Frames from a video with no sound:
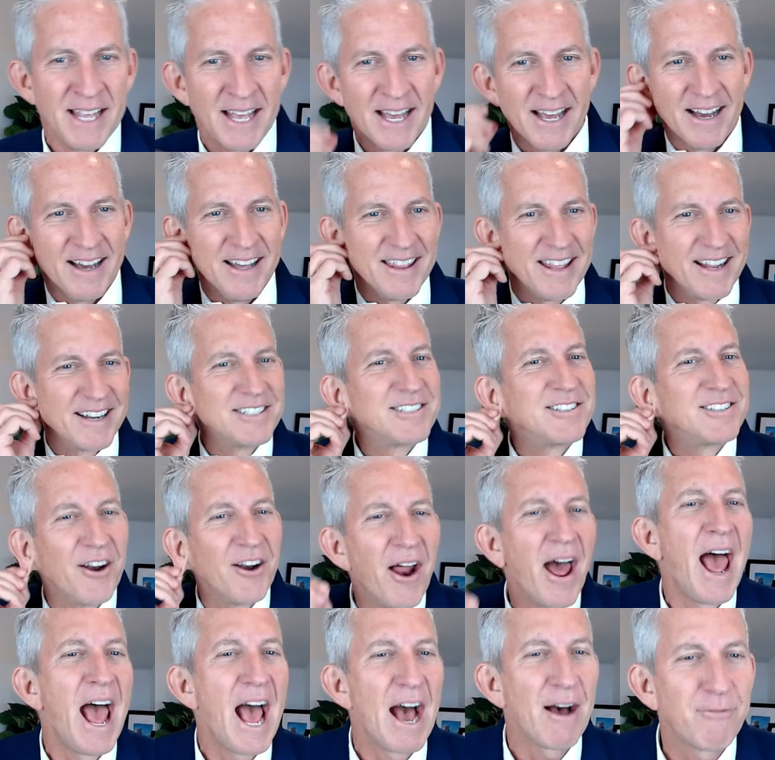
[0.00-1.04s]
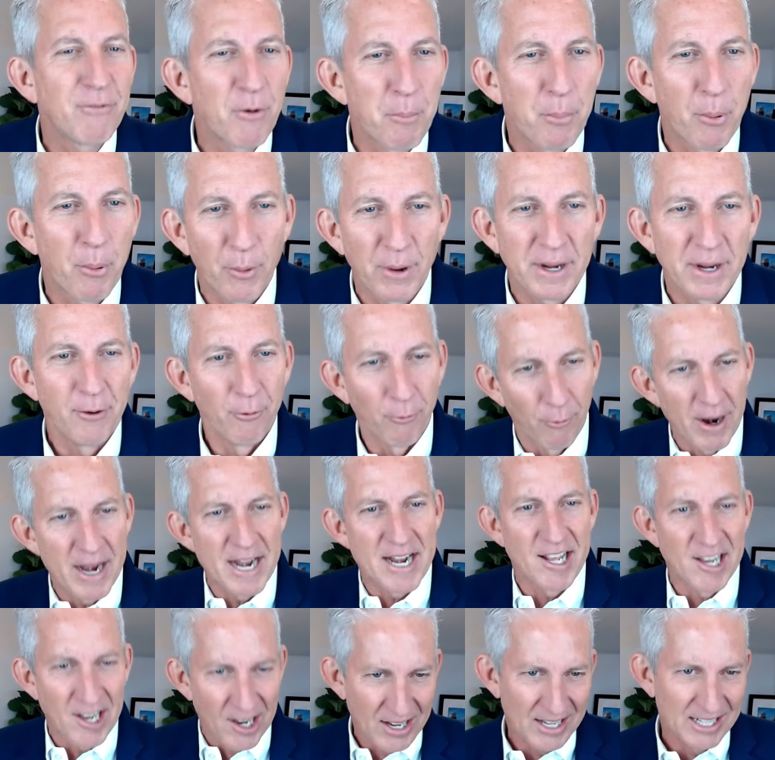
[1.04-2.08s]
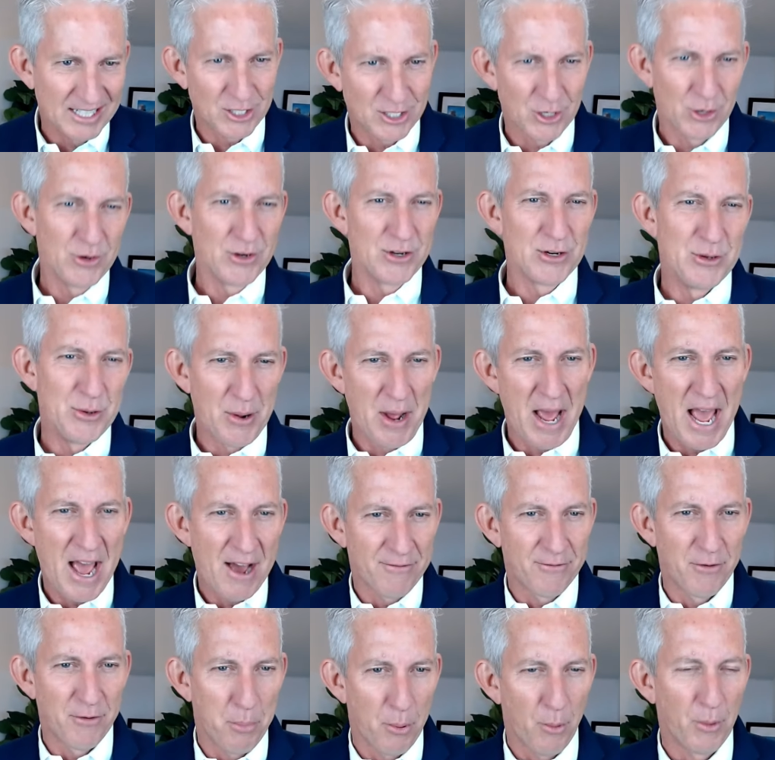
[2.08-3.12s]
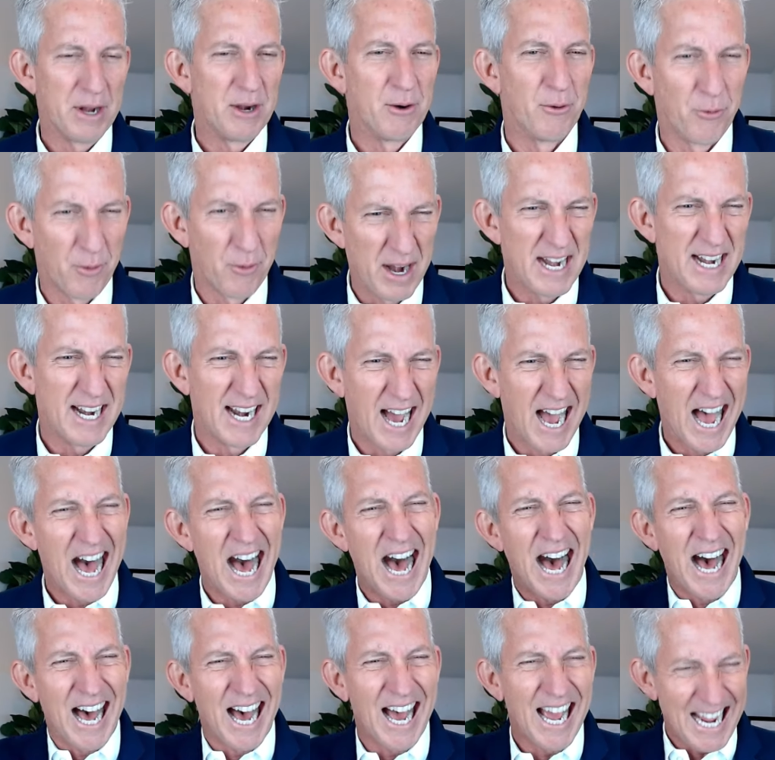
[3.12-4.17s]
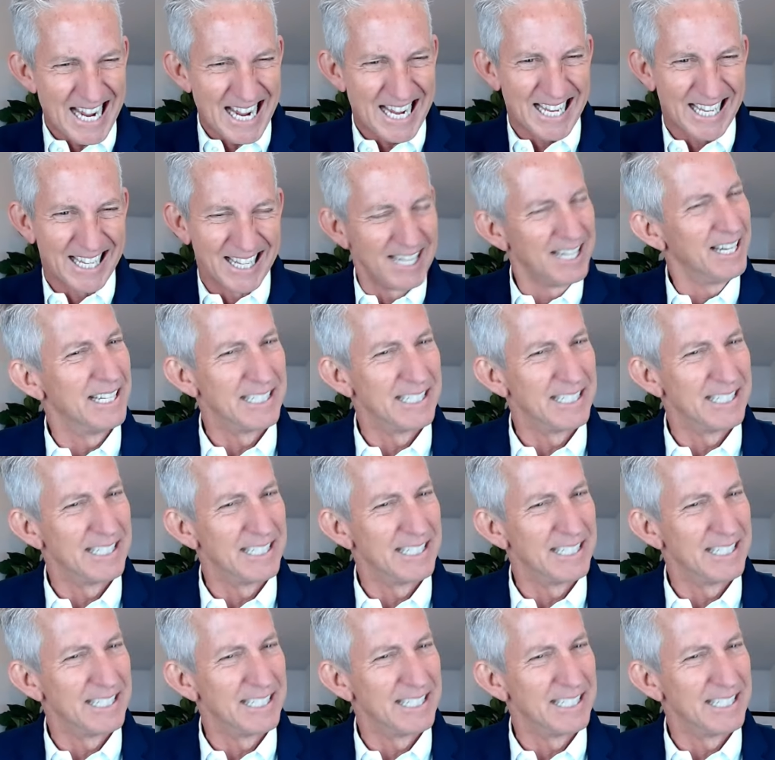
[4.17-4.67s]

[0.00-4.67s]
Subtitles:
There's their 0.5 point rate cut turned into 0.5 point rate hike.